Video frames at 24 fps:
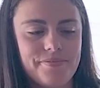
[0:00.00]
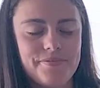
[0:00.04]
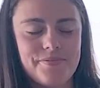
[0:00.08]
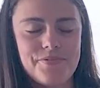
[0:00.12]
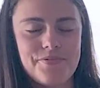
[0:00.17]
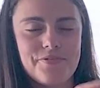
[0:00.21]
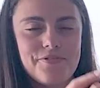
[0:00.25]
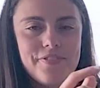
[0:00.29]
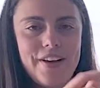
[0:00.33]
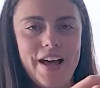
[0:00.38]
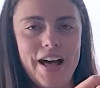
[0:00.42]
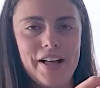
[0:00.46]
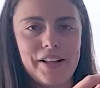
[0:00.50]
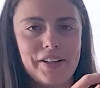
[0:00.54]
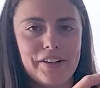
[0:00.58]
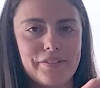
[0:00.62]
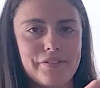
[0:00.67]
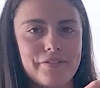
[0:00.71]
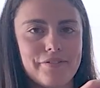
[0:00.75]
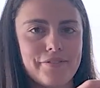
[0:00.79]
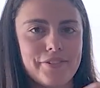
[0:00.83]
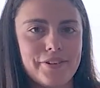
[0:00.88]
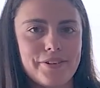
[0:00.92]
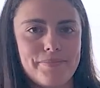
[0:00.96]
valve
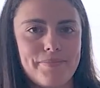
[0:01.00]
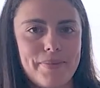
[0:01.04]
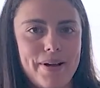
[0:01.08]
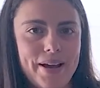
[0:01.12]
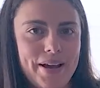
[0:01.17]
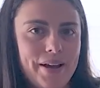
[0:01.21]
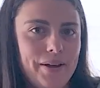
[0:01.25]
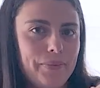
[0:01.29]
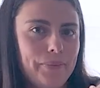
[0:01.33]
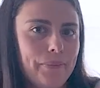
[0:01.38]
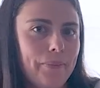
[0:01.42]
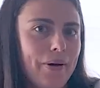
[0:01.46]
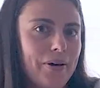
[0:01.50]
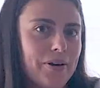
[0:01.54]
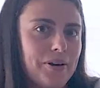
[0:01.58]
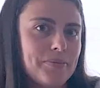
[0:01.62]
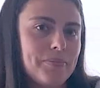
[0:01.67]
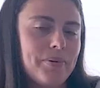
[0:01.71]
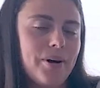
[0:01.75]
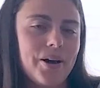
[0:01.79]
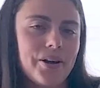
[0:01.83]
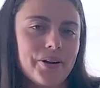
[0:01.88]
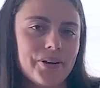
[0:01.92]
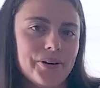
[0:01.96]
for my water
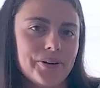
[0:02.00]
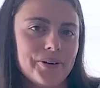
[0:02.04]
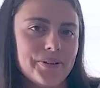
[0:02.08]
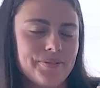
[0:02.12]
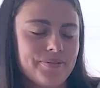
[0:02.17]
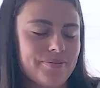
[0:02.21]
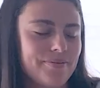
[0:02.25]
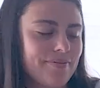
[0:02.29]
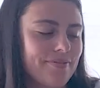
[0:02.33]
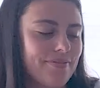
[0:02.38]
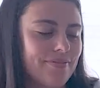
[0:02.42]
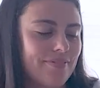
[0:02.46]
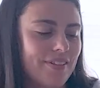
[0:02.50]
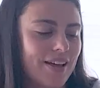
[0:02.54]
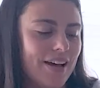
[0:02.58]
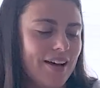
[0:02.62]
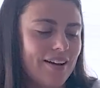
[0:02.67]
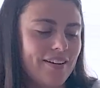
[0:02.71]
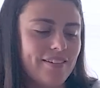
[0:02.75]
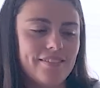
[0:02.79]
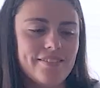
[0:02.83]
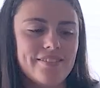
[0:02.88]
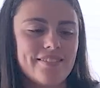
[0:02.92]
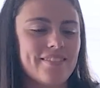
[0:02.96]
bottle that
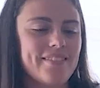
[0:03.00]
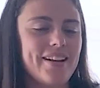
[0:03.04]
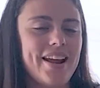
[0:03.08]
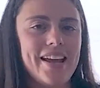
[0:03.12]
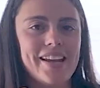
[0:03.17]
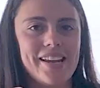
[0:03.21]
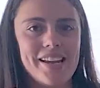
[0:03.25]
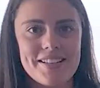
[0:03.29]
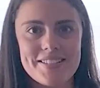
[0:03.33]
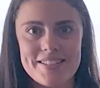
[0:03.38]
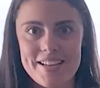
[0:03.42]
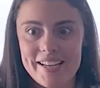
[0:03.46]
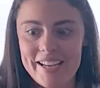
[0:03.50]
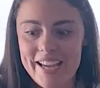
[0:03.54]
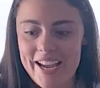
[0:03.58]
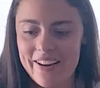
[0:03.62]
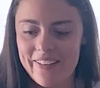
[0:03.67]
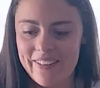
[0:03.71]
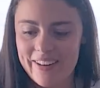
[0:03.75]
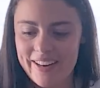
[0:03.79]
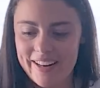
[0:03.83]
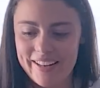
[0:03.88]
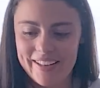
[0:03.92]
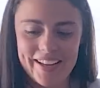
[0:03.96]
I guess I
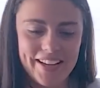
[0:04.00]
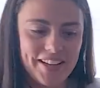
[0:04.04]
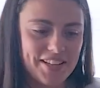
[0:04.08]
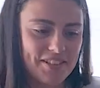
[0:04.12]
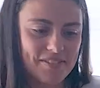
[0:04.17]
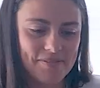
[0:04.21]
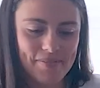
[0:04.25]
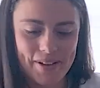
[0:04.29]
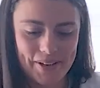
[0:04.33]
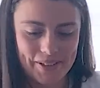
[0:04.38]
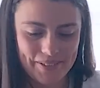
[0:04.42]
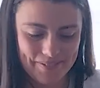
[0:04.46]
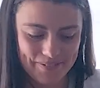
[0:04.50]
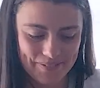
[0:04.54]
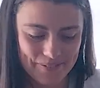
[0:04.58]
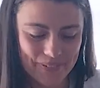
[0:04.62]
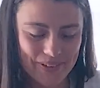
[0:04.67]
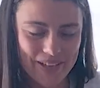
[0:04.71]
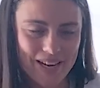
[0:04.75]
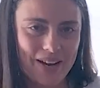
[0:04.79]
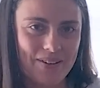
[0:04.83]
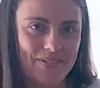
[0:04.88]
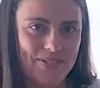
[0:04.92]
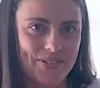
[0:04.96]
carried in case my one
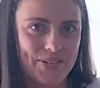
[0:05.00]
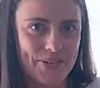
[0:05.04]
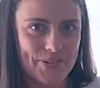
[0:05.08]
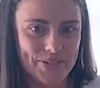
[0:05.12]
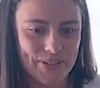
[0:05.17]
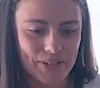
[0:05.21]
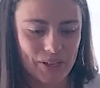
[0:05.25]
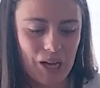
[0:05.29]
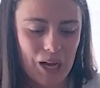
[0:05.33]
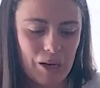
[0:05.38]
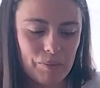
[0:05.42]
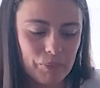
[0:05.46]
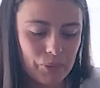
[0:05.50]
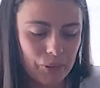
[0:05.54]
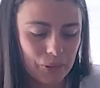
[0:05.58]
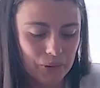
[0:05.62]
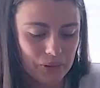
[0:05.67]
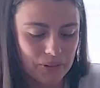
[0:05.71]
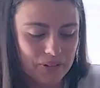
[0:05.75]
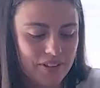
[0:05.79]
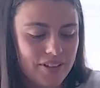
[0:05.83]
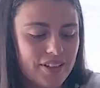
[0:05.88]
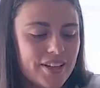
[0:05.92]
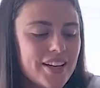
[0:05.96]
I was using got mold,
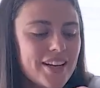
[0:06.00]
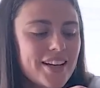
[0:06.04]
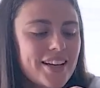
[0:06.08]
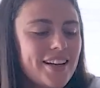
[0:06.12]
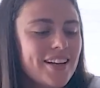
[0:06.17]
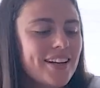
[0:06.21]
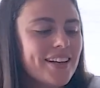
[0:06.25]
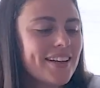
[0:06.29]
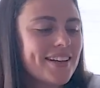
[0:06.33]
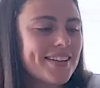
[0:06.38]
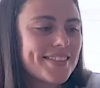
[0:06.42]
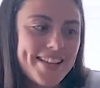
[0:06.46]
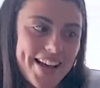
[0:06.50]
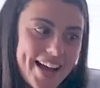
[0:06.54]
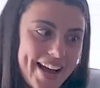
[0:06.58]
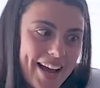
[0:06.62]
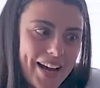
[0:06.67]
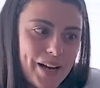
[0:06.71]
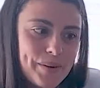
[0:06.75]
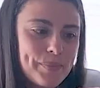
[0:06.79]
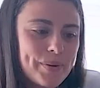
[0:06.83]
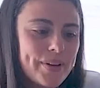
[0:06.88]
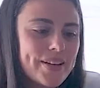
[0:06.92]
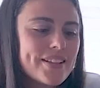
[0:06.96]
because that
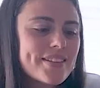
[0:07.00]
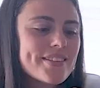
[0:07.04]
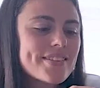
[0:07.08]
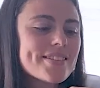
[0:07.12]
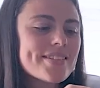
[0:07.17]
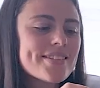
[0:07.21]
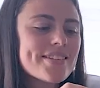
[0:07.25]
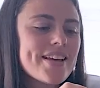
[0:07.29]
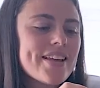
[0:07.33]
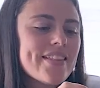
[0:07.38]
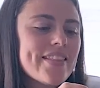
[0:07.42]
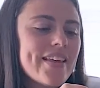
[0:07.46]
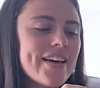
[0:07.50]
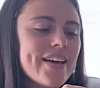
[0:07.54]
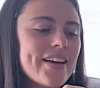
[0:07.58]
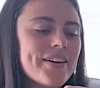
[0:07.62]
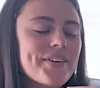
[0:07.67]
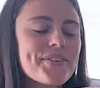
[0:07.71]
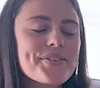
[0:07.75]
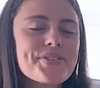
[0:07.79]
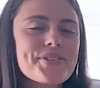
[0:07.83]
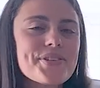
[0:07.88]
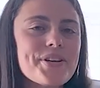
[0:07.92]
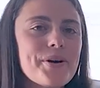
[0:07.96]
happens. And then
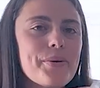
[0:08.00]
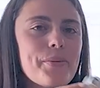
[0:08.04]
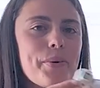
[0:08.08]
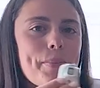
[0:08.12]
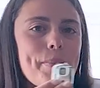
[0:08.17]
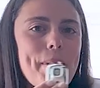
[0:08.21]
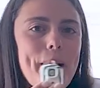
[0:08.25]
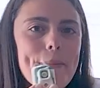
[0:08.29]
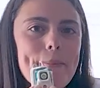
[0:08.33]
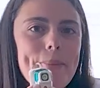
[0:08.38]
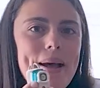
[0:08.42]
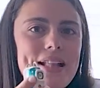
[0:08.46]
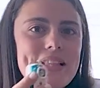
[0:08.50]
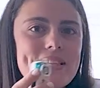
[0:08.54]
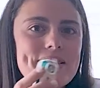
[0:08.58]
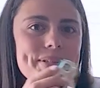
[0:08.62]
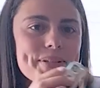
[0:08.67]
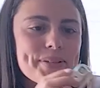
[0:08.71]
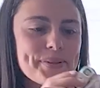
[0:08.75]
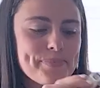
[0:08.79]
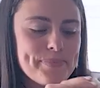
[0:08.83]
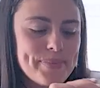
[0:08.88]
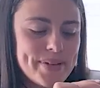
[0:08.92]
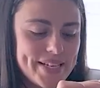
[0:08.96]
also my Petzl
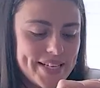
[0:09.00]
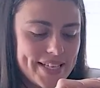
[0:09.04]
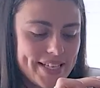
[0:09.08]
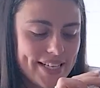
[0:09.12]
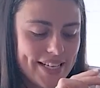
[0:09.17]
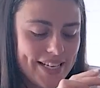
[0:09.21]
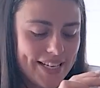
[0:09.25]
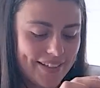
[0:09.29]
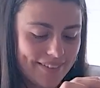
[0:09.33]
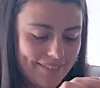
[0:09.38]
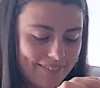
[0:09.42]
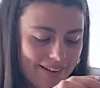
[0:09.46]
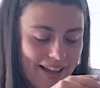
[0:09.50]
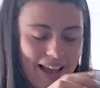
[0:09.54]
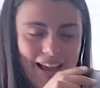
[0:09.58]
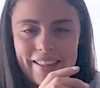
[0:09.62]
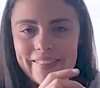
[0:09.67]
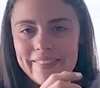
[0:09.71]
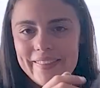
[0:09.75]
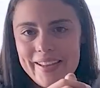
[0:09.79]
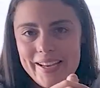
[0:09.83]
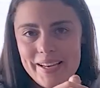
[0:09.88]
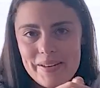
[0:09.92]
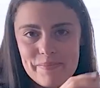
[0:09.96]
Bindi
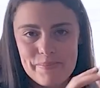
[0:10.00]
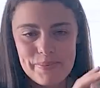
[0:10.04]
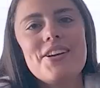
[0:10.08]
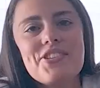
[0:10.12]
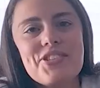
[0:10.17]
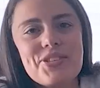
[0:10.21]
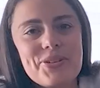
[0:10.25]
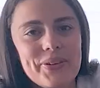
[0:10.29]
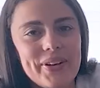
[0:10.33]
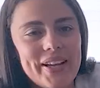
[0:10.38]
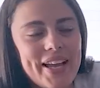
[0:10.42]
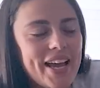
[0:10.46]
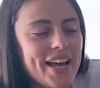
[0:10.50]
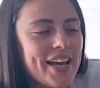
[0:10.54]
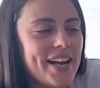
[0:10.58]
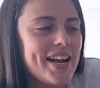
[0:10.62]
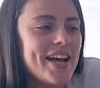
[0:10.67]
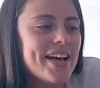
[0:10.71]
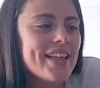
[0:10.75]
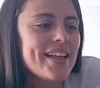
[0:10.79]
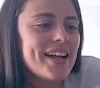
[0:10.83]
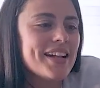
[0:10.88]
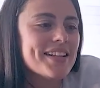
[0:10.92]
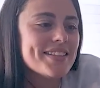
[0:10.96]
headlamp. So again,
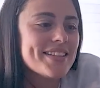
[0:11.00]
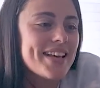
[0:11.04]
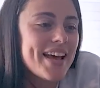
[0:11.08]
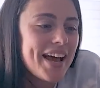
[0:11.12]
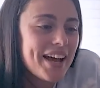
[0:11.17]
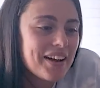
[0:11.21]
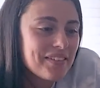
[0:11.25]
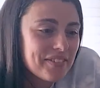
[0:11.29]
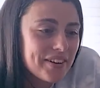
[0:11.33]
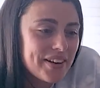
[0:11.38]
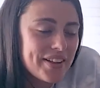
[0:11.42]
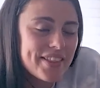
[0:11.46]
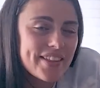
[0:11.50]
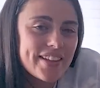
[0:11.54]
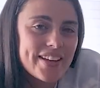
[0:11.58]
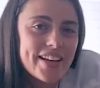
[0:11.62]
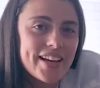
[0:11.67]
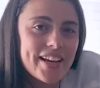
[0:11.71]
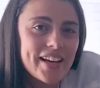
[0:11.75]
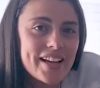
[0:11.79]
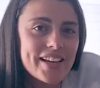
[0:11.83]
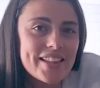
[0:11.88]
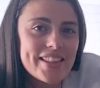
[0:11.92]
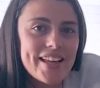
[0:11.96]
that's
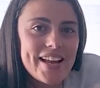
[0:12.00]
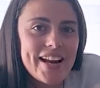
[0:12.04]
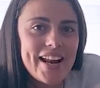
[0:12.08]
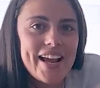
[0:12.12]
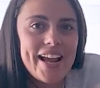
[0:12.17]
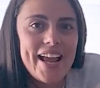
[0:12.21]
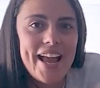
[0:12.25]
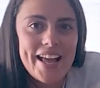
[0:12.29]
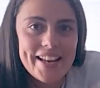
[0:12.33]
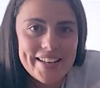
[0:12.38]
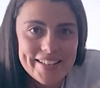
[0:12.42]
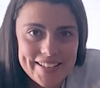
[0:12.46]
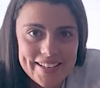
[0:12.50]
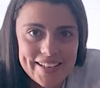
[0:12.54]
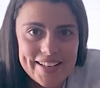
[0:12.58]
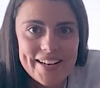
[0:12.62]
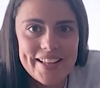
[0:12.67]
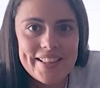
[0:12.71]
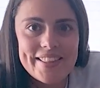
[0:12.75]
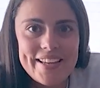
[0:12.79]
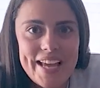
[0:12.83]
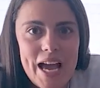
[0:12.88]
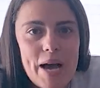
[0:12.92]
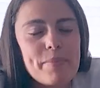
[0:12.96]
everything that I ended
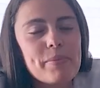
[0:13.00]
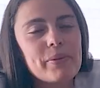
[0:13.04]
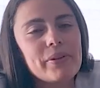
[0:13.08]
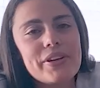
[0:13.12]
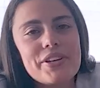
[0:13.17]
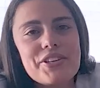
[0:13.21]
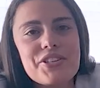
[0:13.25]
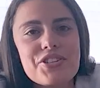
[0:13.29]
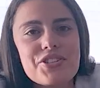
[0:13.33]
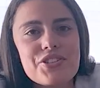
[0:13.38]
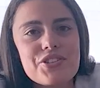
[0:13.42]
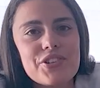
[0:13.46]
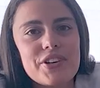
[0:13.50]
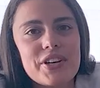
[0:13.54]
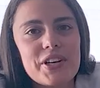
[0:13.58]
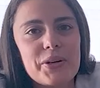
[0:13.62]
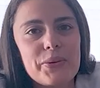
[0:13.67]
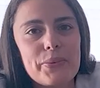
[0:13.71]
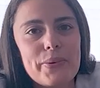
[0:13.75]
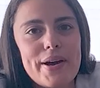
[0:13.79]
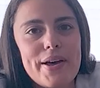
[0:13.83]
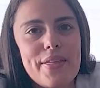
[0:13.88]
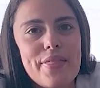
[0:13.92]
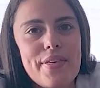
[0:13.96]
the Appalachian Trail
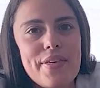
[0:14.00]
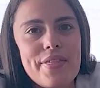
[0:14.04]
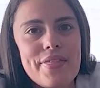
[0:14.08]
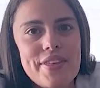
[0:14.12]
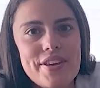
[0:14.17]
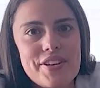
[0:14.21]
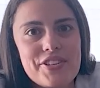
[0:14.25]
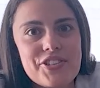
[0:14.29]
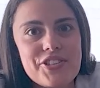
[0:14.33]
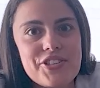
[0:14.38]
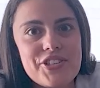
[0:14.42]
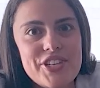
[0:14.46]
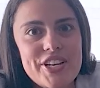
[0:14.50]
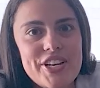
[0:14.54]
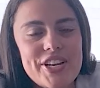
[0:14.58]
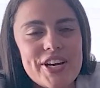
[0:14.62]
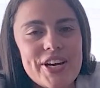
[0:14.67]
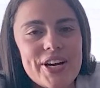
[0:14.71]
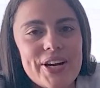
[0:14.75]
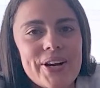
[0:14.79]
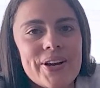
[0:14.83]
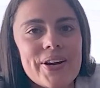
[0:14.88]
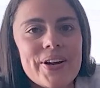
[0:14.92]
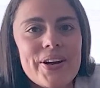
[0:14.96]
with this year.